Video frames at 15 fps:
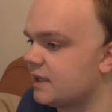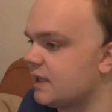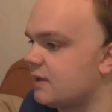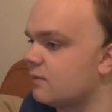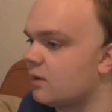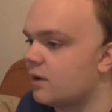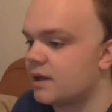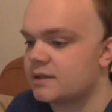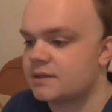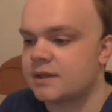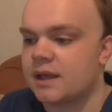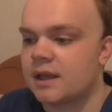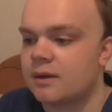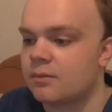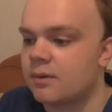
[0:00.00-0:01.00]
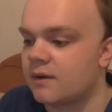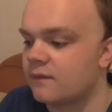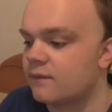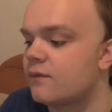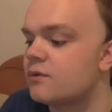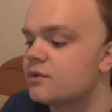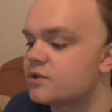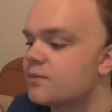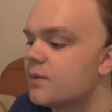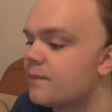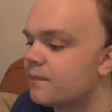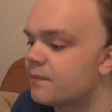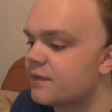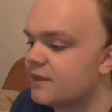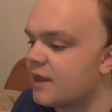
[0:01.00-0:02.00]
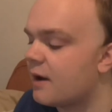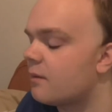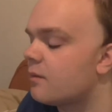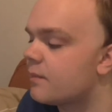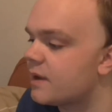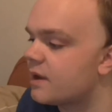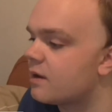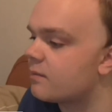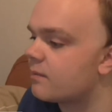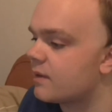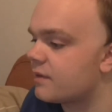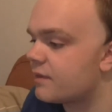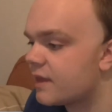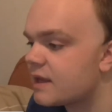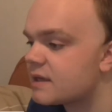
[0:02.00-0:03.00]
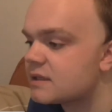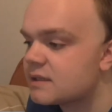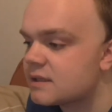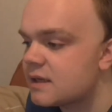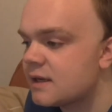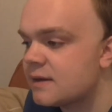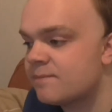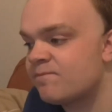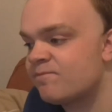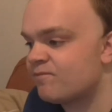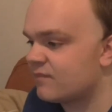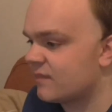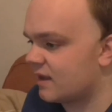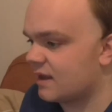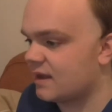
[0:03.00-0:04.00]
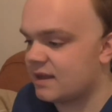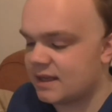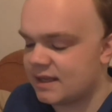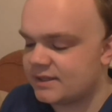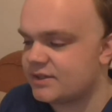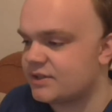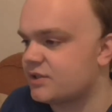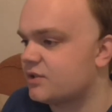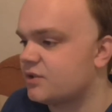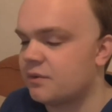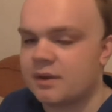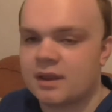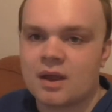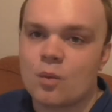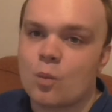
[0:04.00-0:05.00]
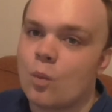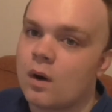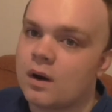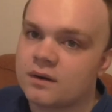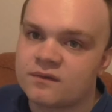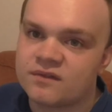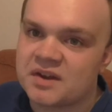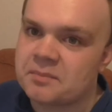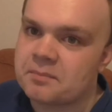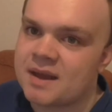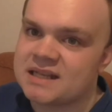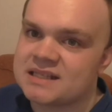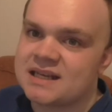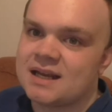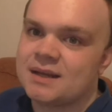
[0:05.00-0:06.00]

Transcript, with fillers: Ewok as a reinforcement that would be good but this it's just doing it one thing better.